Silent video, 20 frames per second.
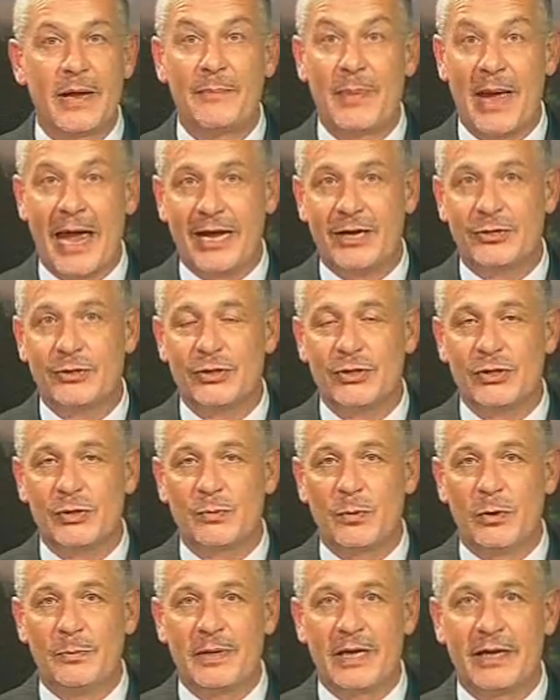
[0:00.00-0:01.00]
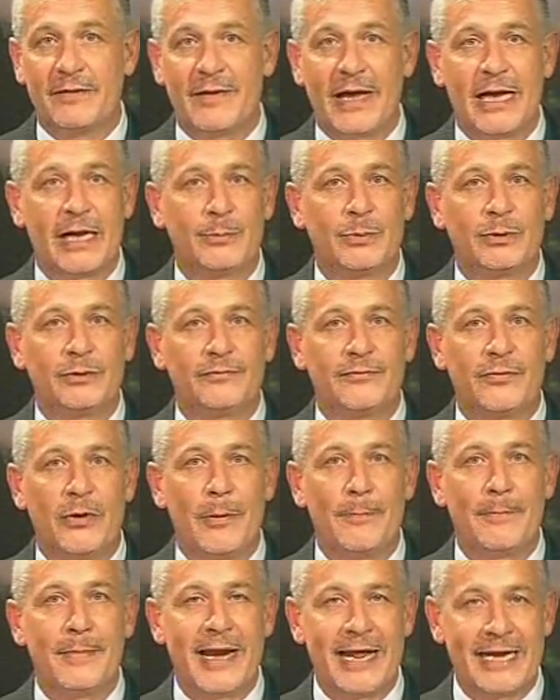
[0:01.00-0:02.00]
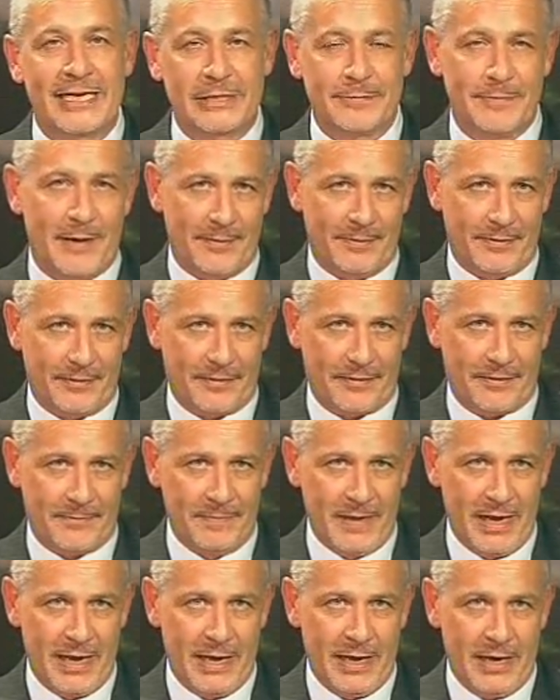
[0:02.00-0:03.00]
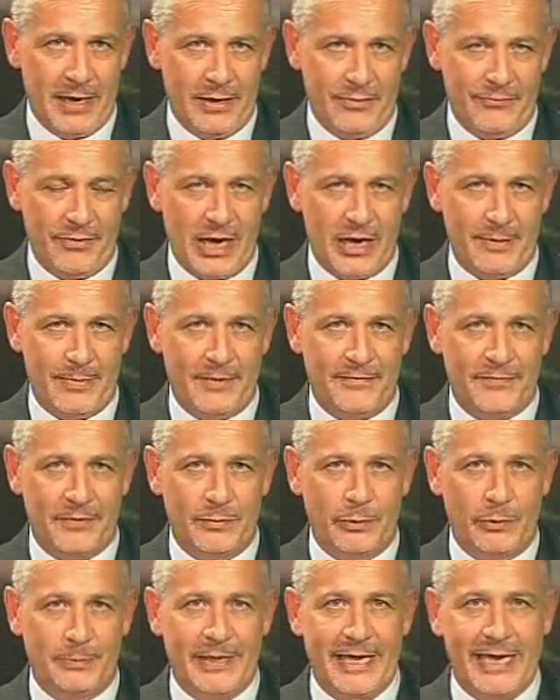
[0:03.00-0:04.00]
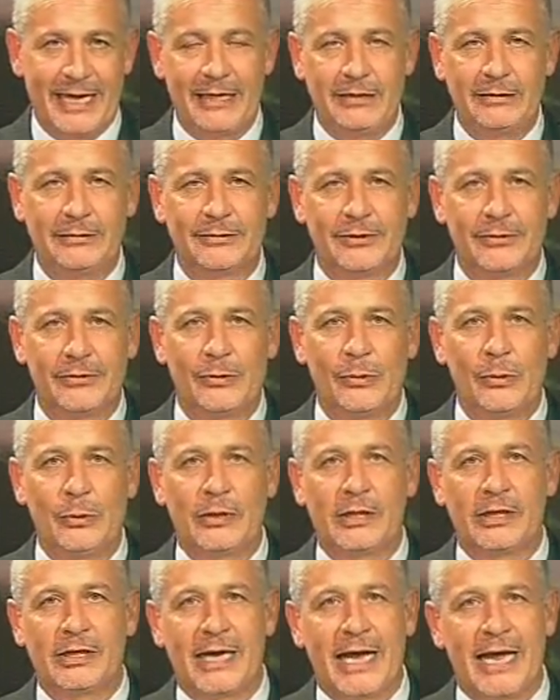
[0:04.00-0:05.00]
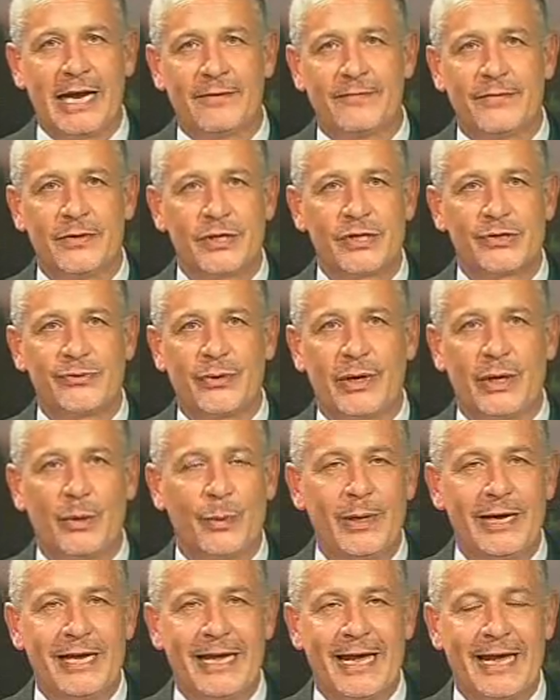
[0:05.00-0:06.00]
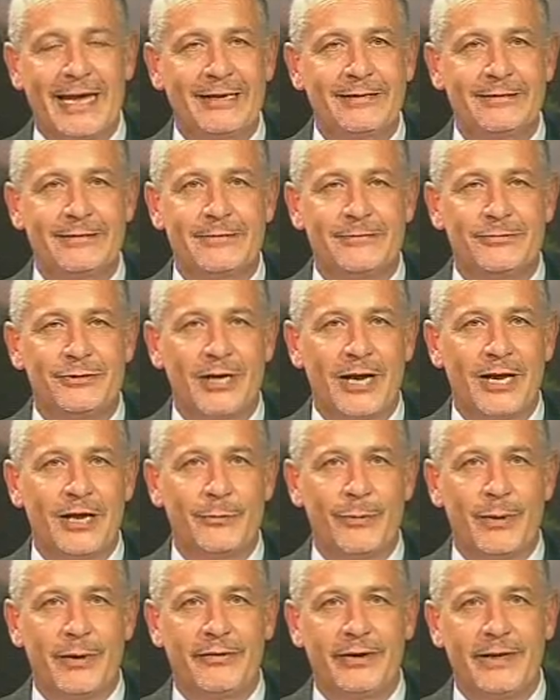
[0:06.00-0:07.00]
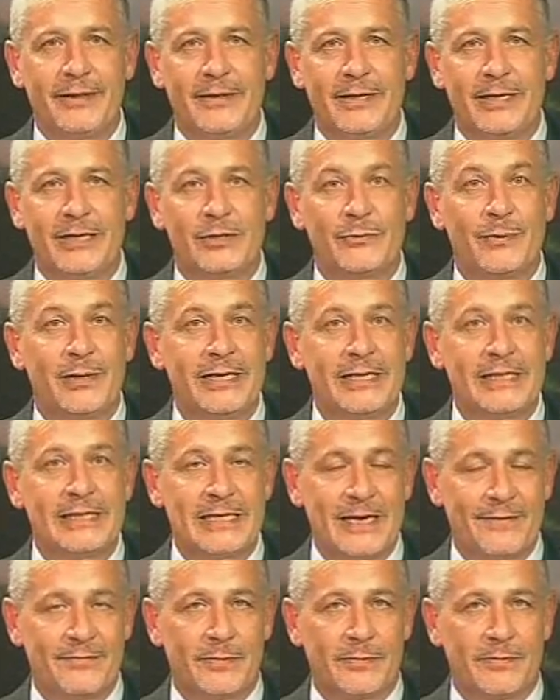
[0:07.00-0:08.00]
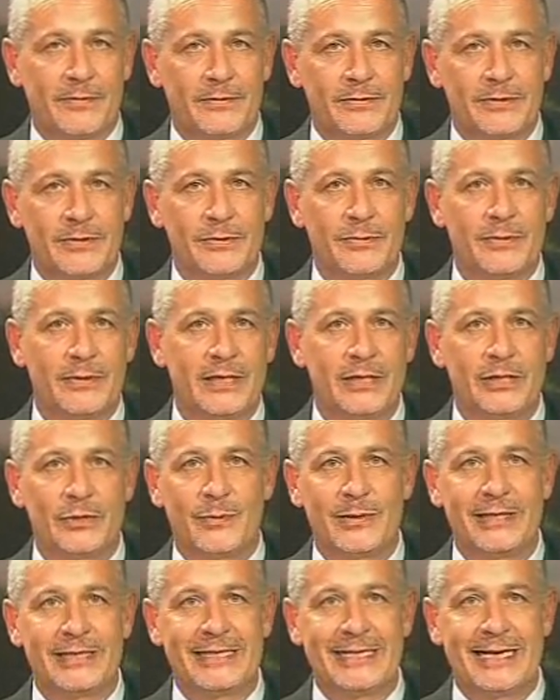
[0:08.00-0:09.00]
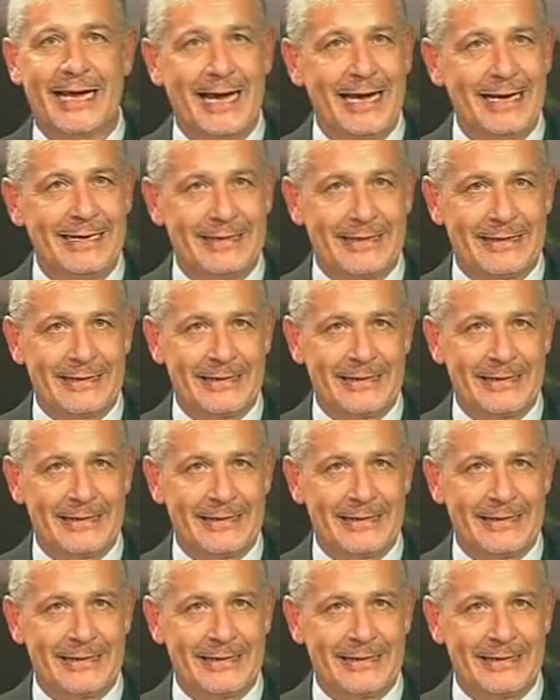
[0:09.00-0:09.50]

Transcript: packages will be available from next month. Ragamuffin will be held on Auckland Anniversary Weekend, January the 27th to the 28th.